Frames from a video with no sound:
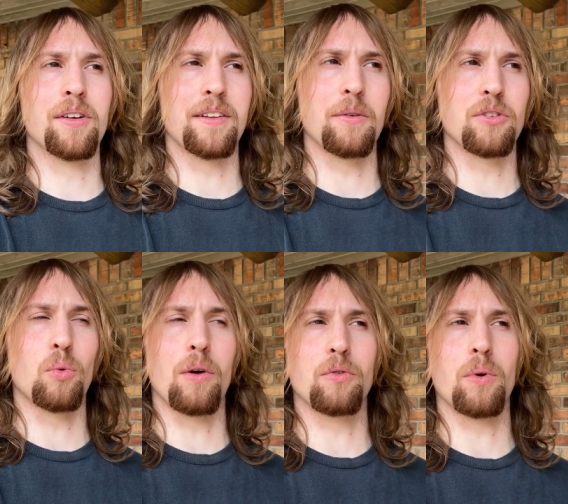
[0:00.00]
I think it was
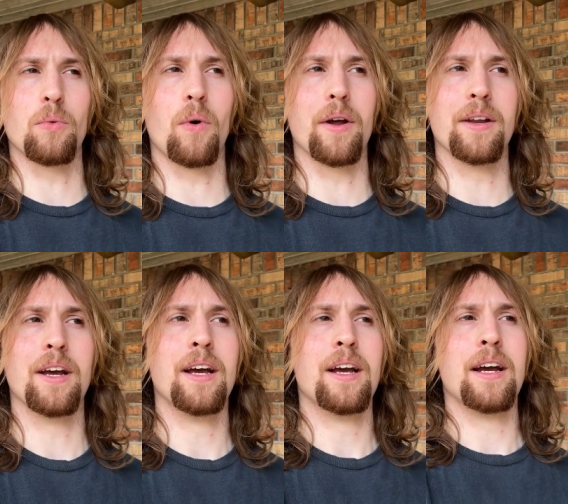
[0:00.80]
1221. And
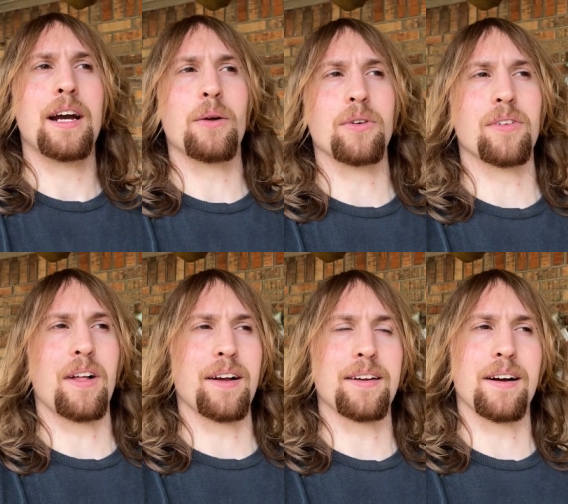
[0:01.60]
it was
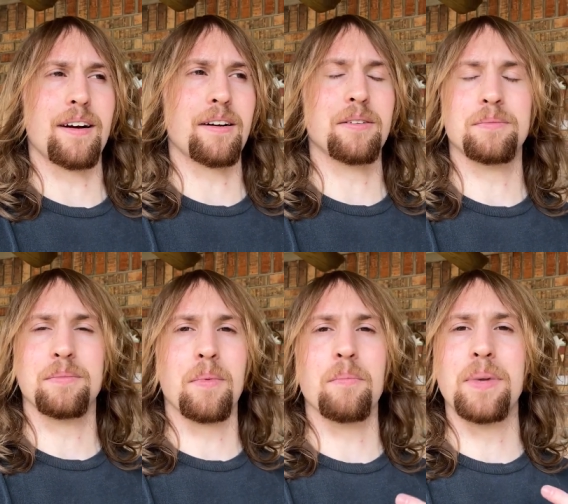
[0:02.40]
like, uh,
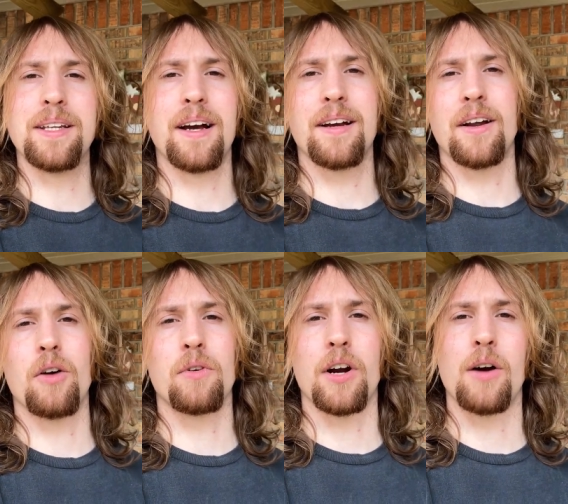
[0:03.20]
be not
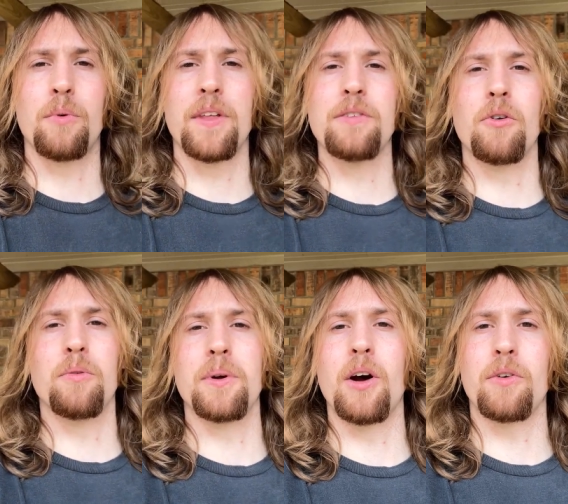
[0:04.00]
overcome with evil,
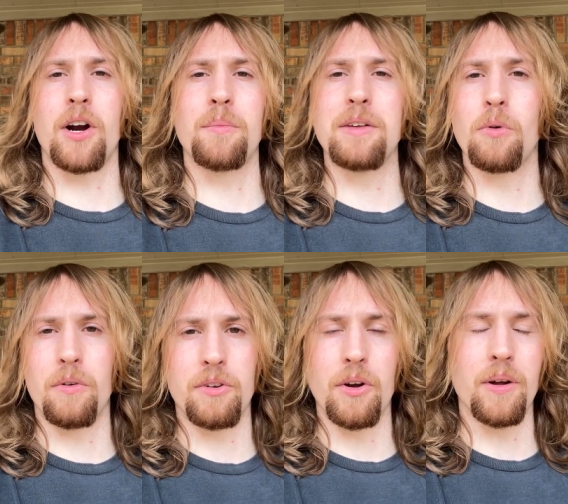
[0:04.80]
but overcome evil
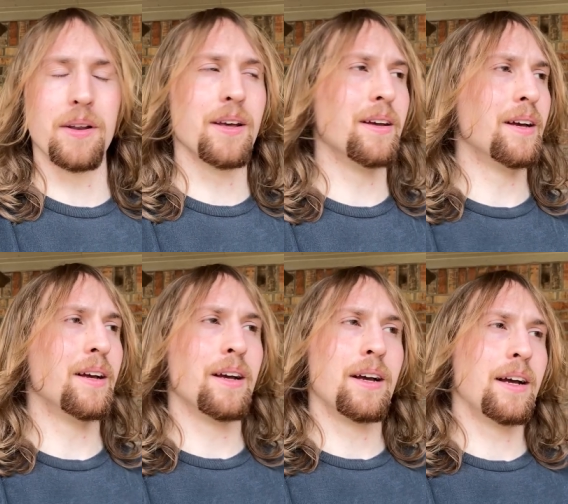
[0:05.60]
with good.
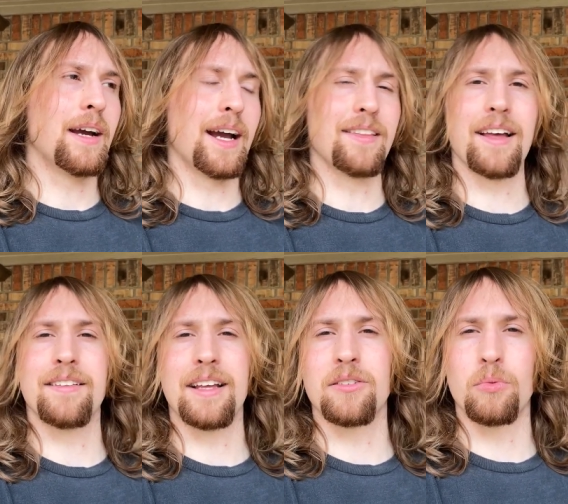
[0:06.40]
And that
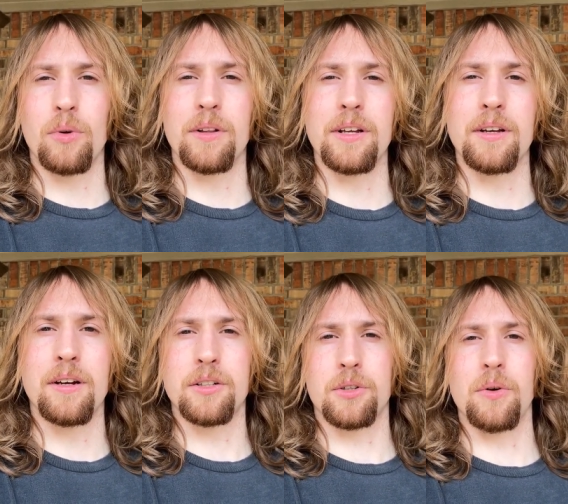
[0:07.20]
that's really
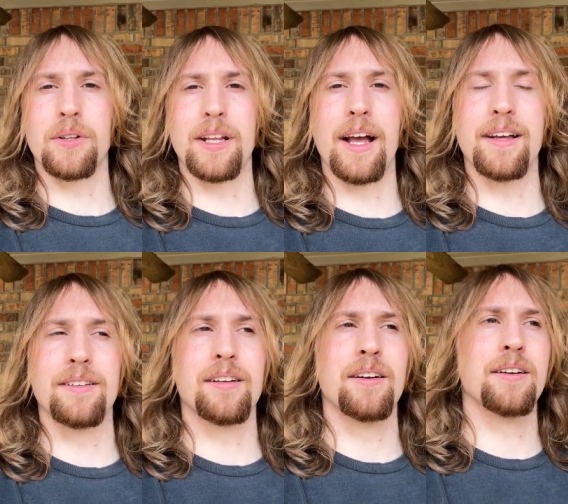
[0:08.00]
true in
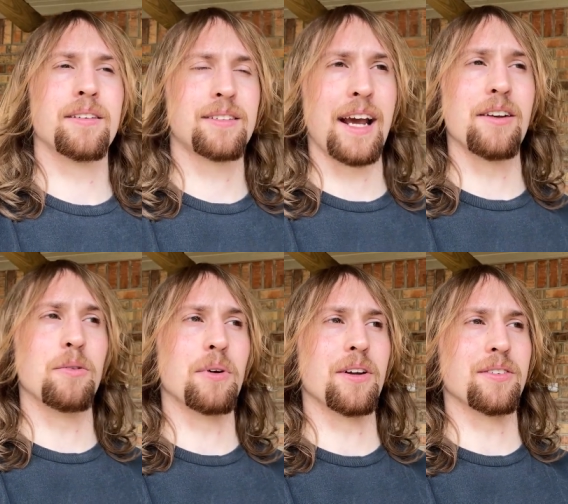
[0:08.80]
today's
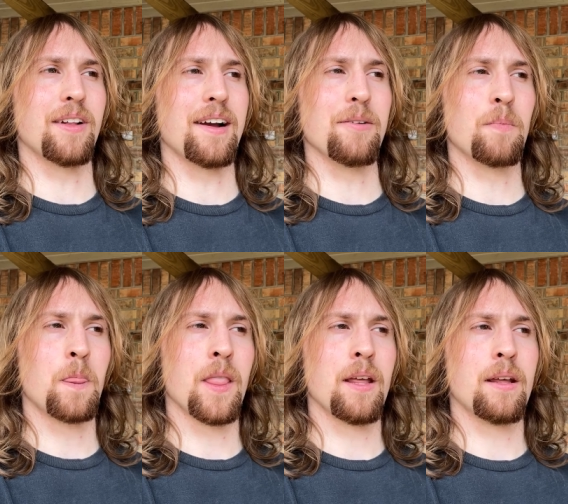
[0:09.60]
standard because like
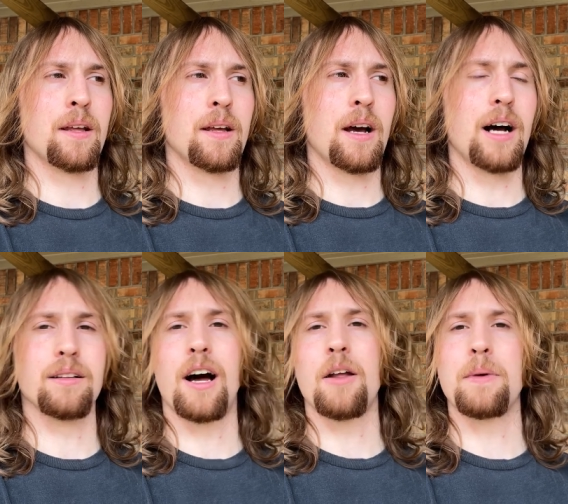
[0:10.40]
a
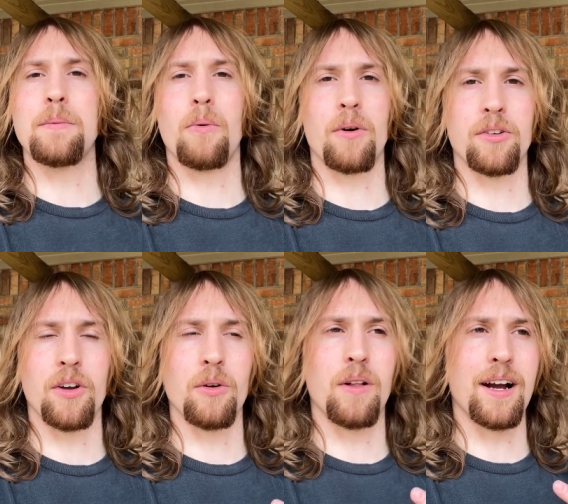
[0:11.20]
lot of people are
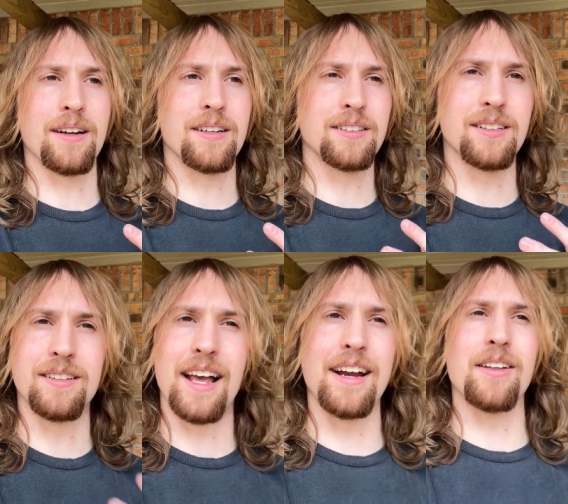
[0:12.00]
so like just
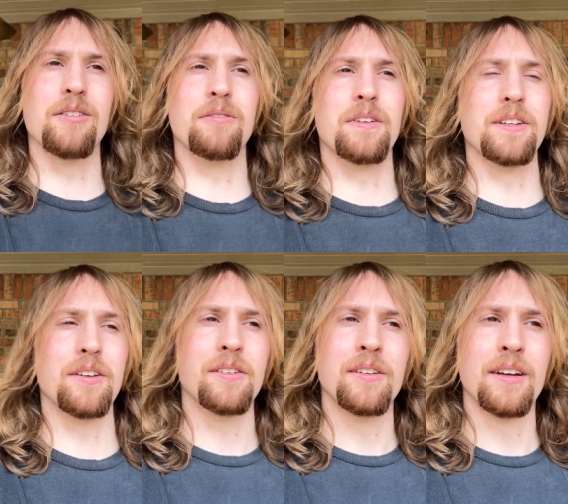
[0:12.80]
negative and
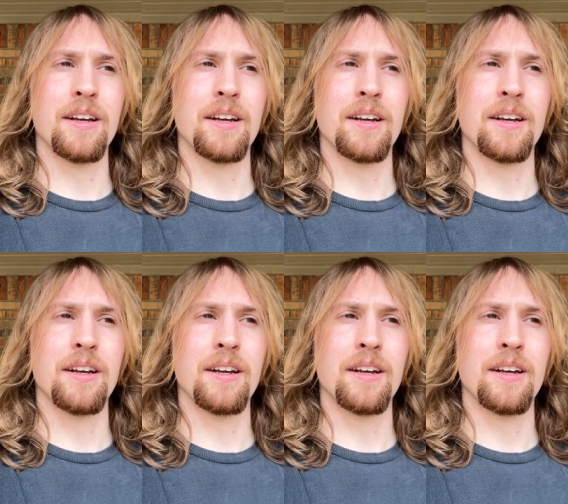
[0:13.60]
just